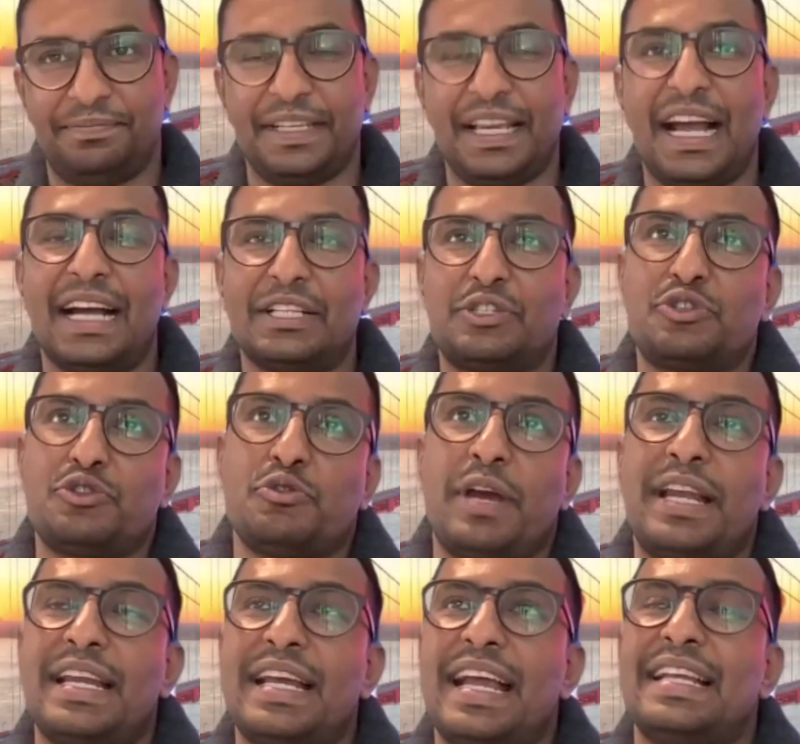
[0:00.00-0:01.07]
yeah, true.
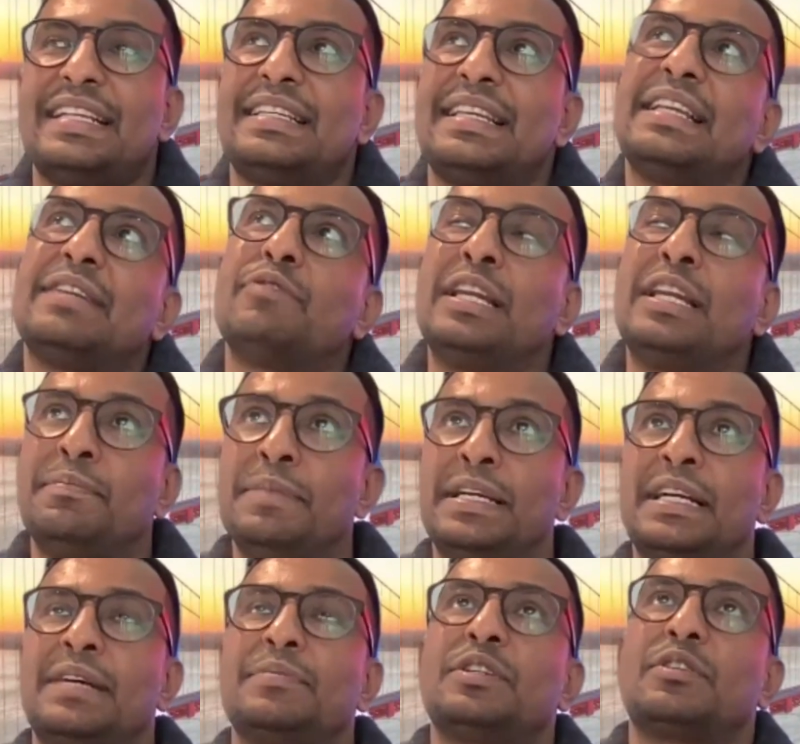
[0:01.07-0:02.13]
And it really
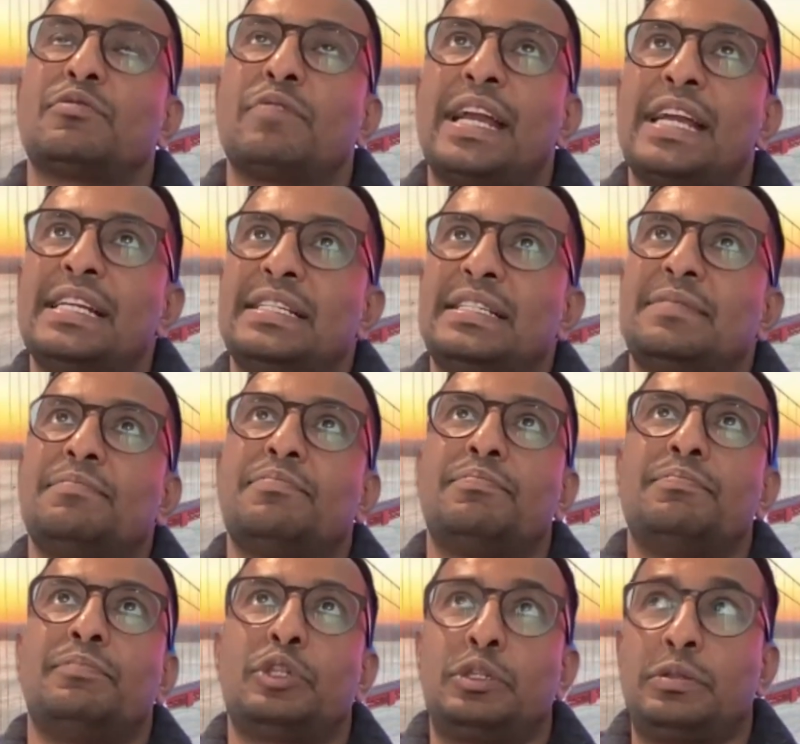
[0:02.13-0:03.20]
becomes a great
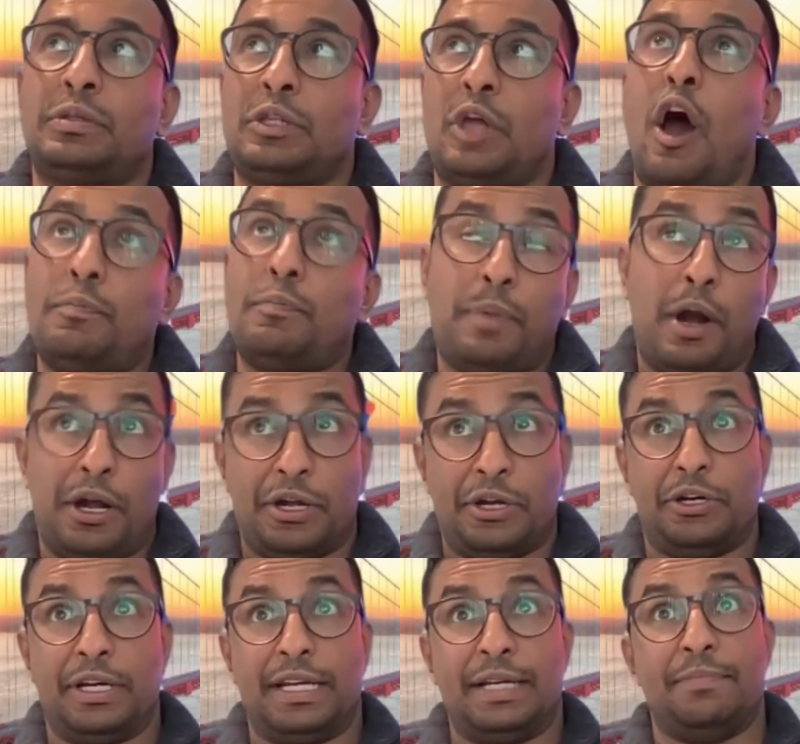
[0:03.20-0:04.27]
thought
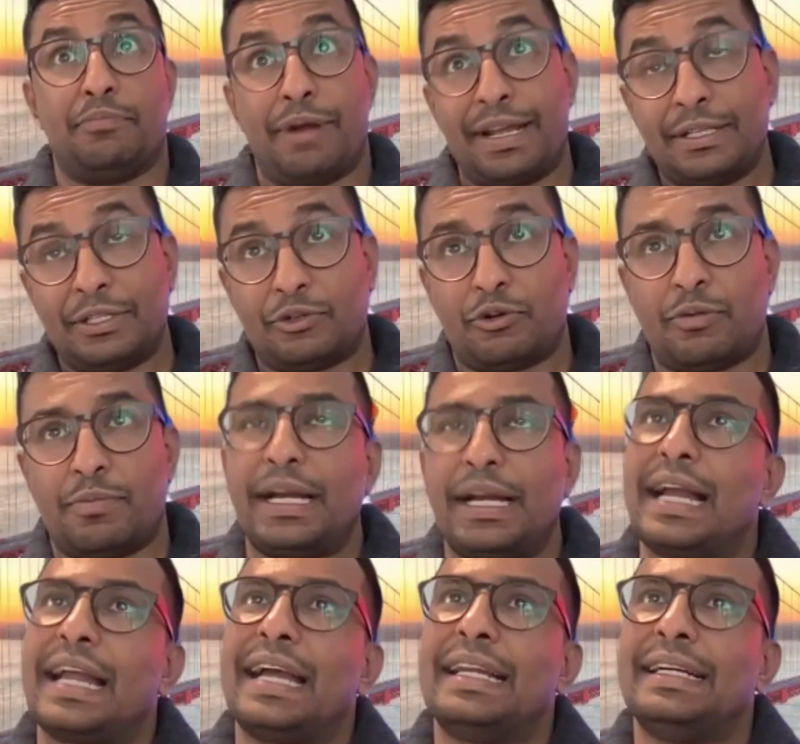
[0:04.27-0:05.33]
partner in brainstorming.
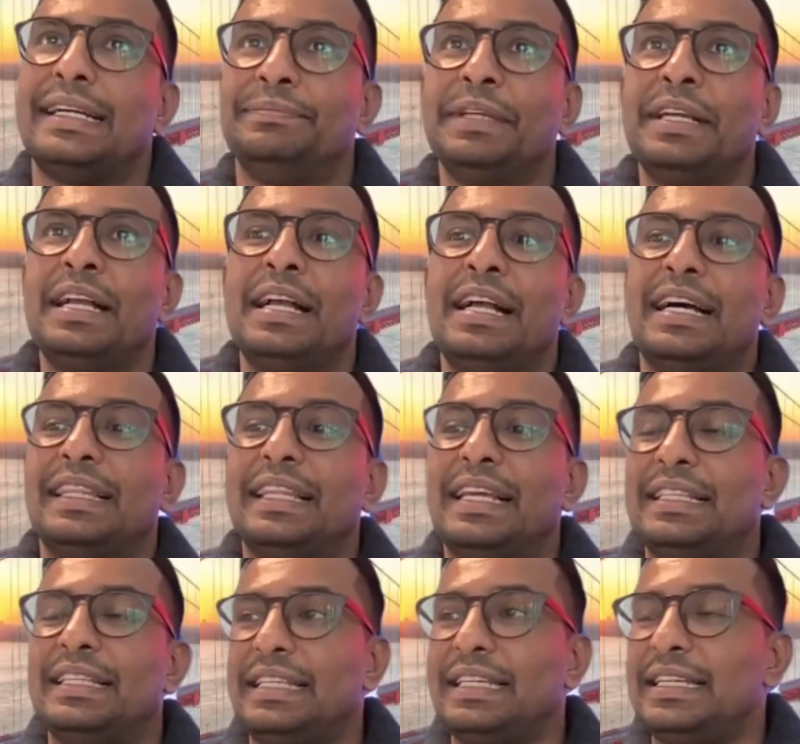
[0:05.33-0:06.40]
I had a
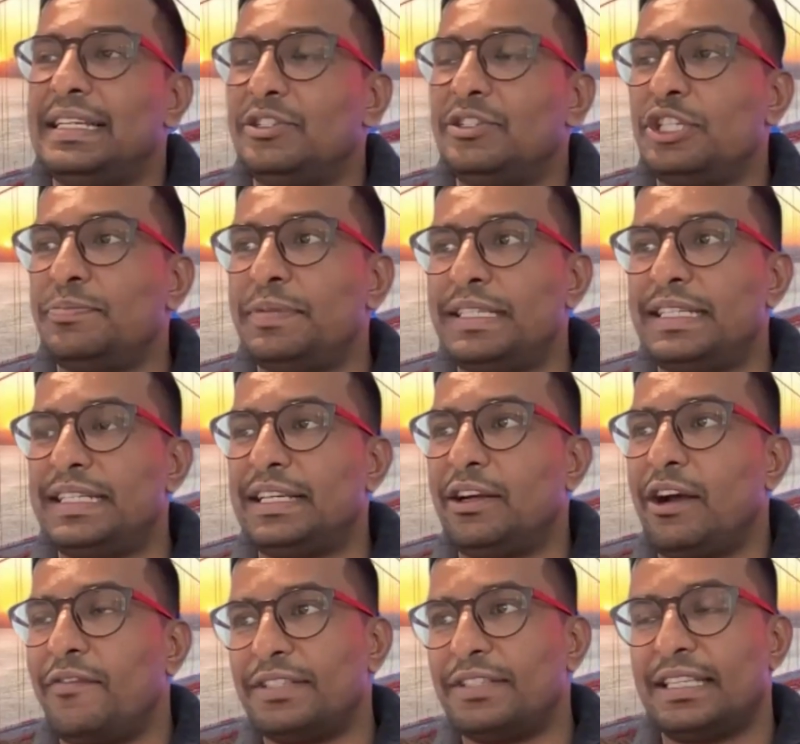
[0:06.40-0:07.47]
lengthy GPT
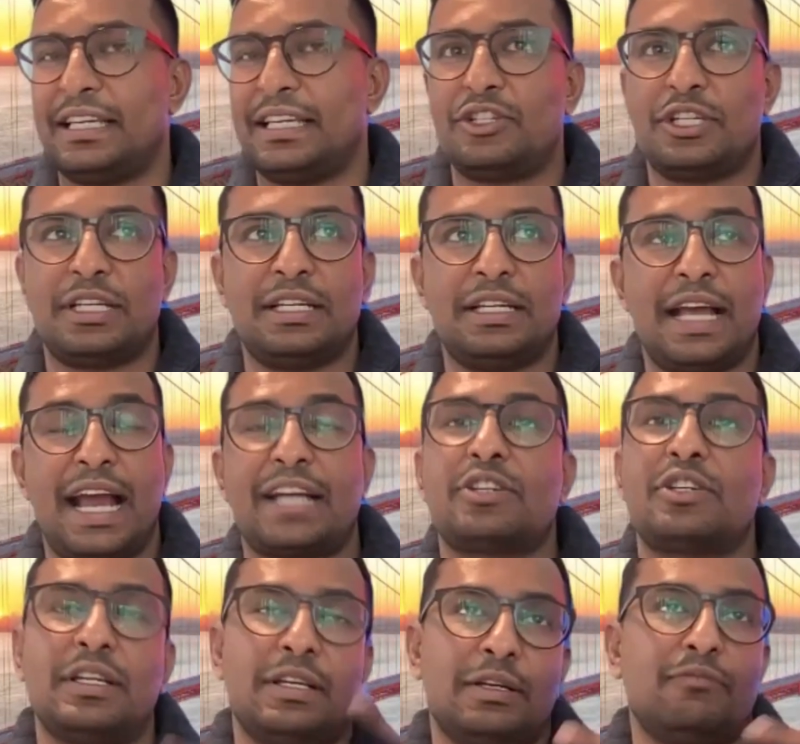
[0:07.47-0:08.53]
conversation,
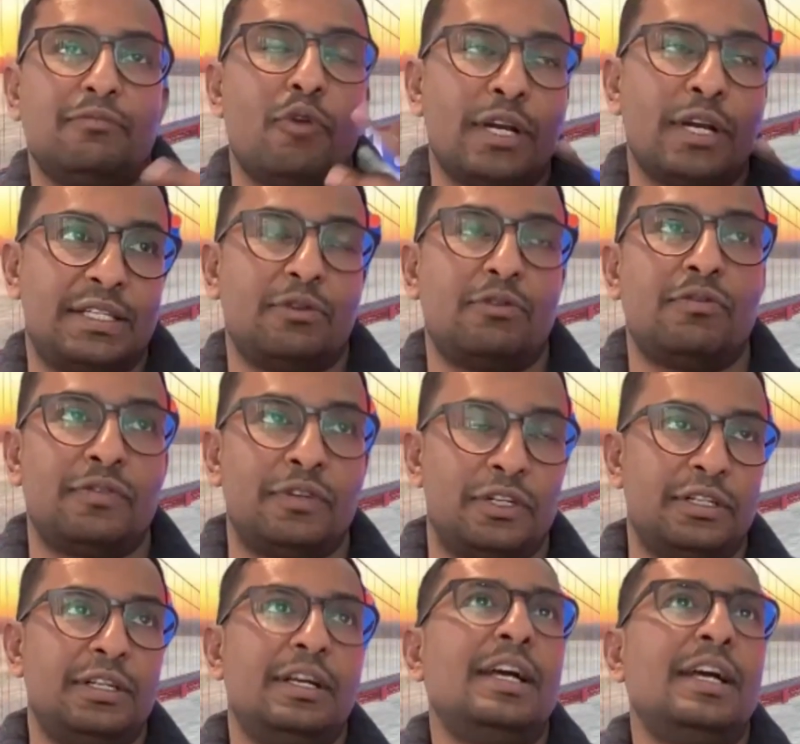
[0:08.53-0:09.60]
actually
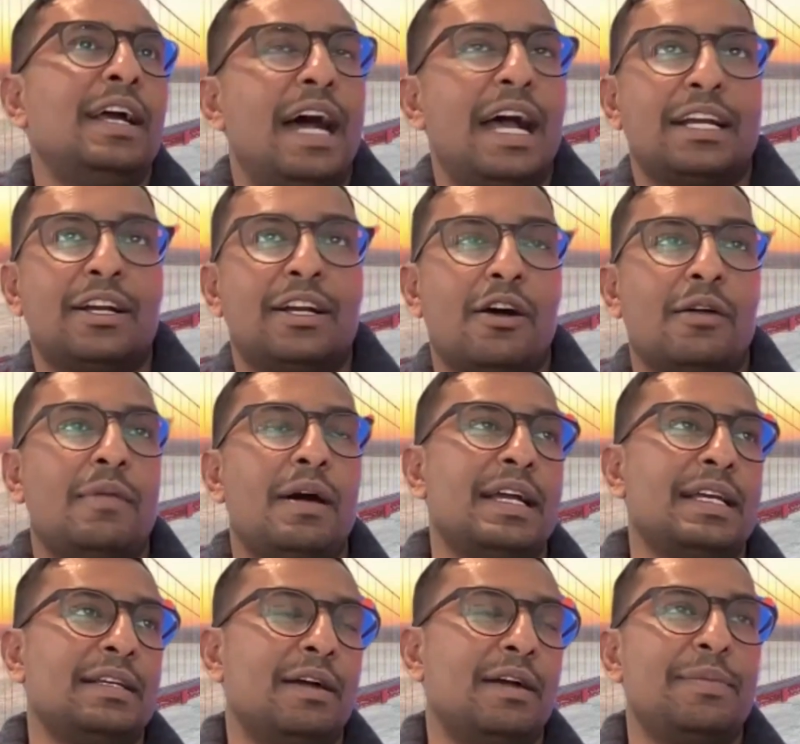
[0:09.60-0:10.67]
voiceover. I call
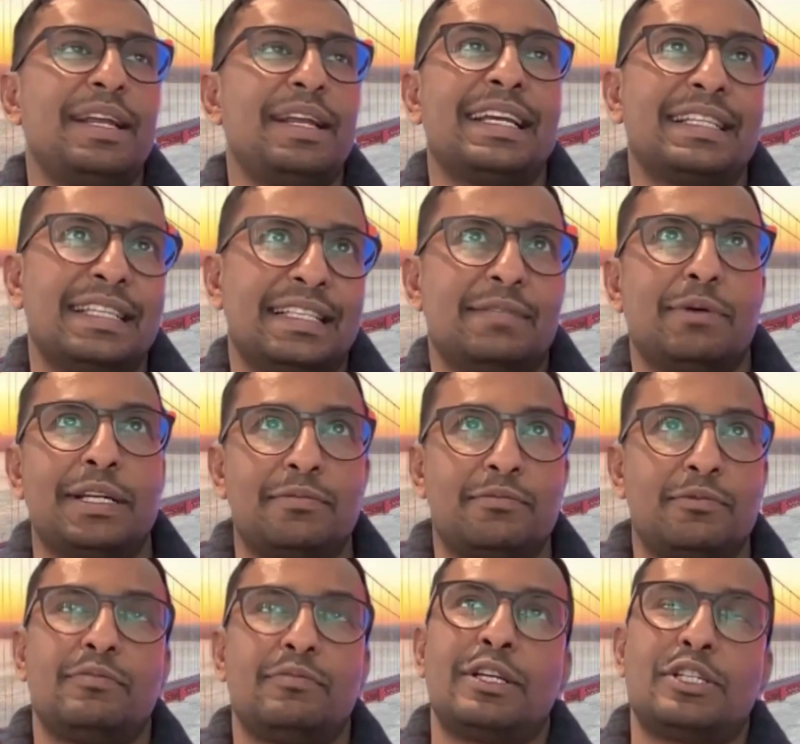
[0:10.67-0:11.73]
mine, I mean, I guess it's what
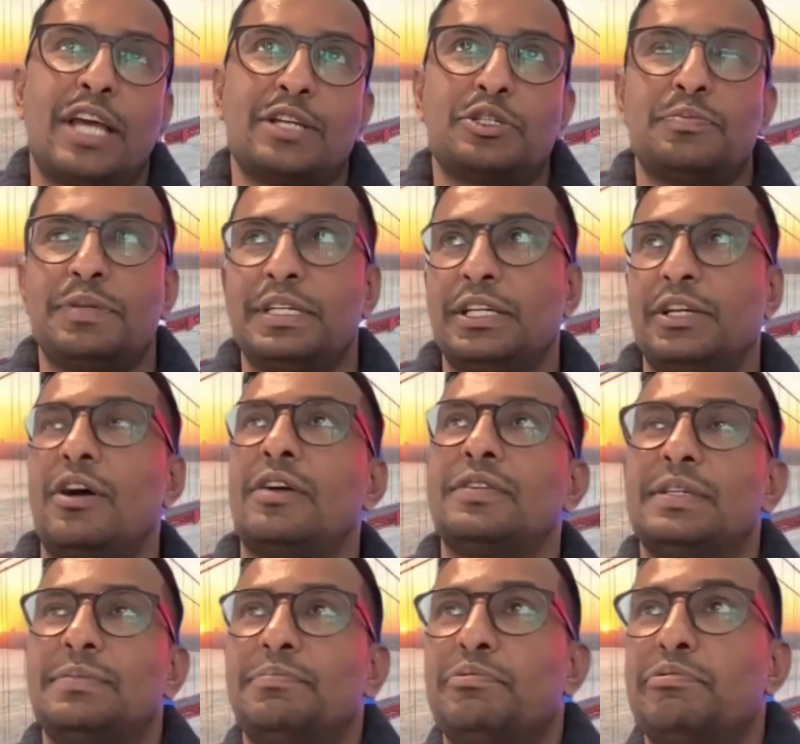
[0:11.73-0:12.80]
ChatGPT
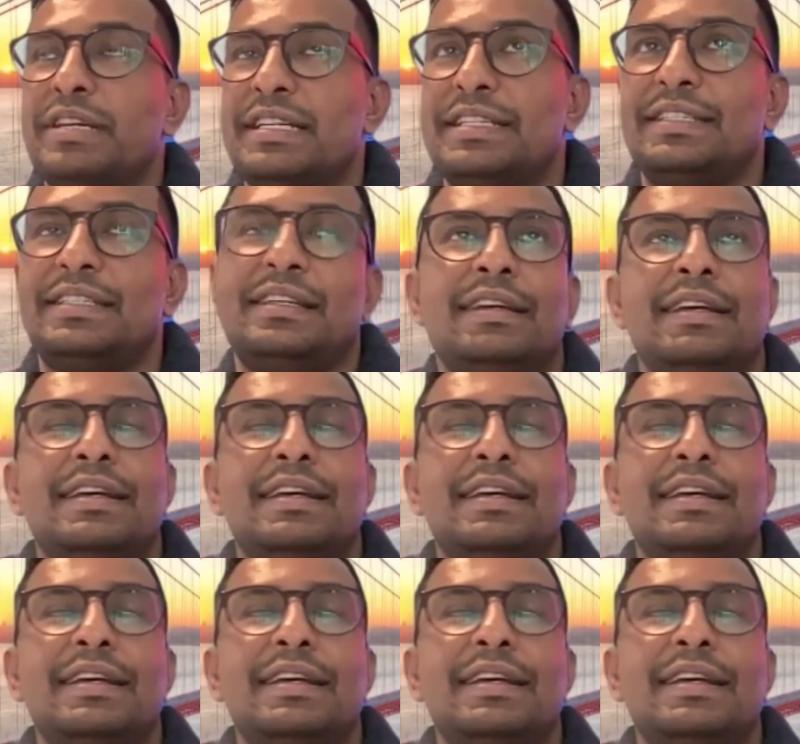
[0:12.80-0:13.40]
calls it, Breeze,